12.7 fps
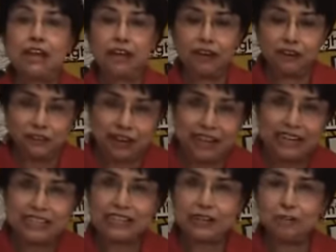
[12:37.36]

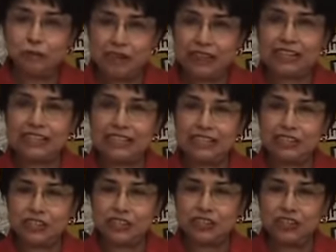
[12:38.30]
interacting with the
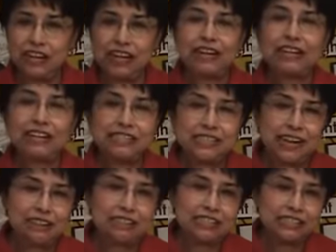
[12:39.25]
teacher,
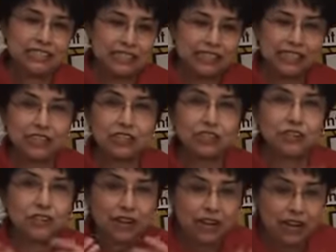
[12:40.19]
instead of just the
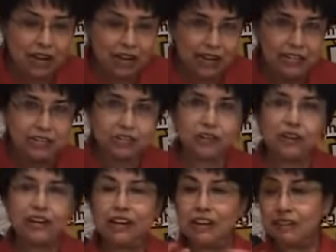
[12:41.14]
teacher
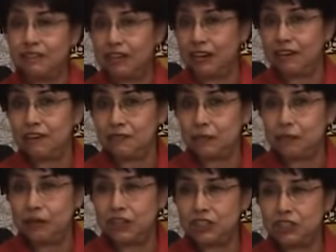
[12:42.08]
lecturing and giving out
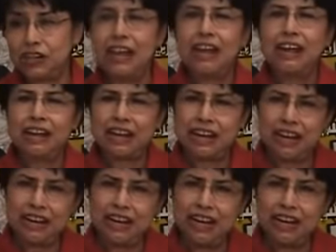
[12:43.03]
information.
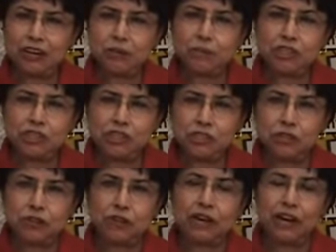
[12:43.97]
Connect with
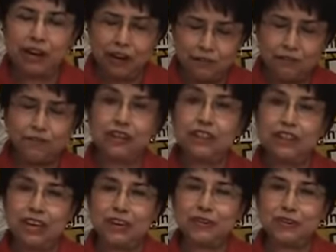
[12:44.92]
children,
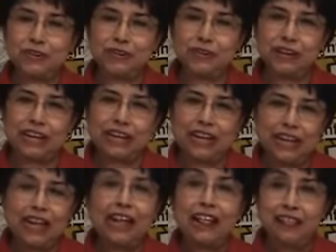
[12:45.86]
everything you're doing.
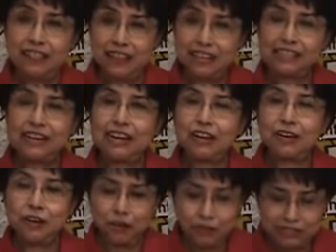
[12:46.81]
This
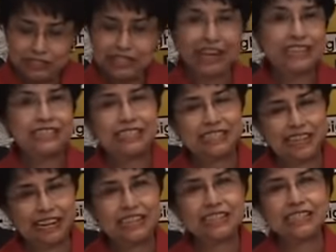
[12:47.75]
concludes day
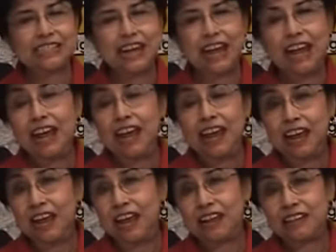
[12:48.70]
6,
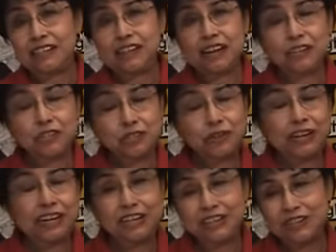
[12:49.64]
and tune
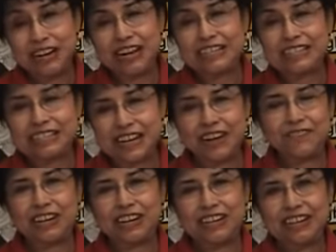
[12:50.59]
in to day
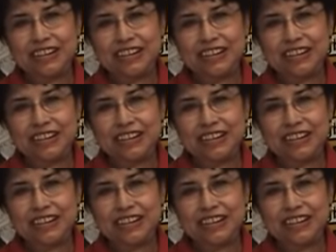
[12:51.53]
7.